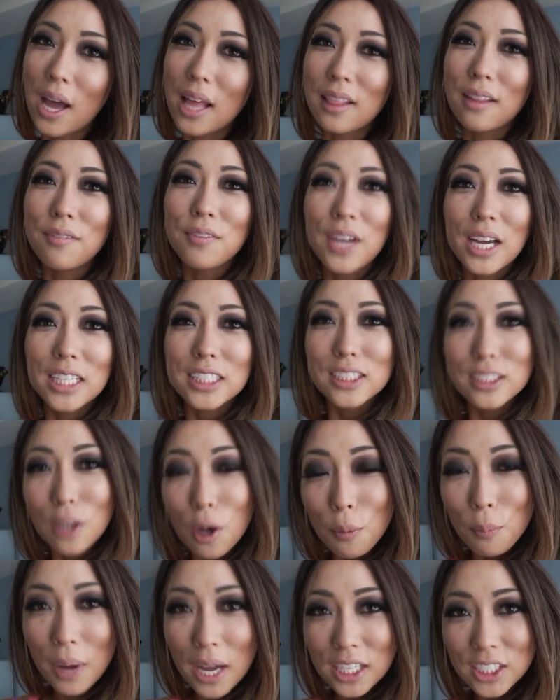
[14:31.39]
I love you guys
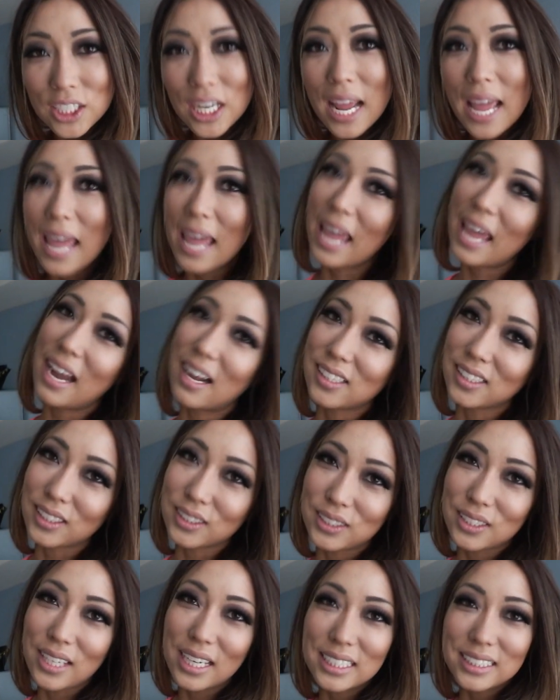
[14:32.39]
so much, and I'll
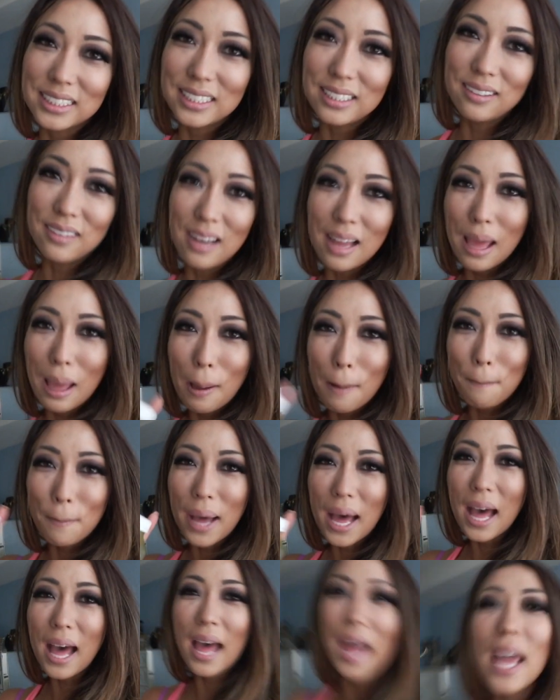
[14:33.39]
talk to you guys soon.
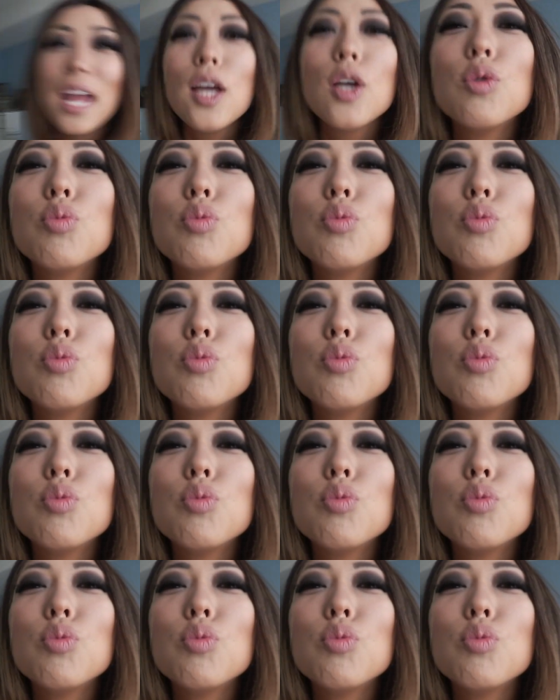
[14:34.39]
Bye!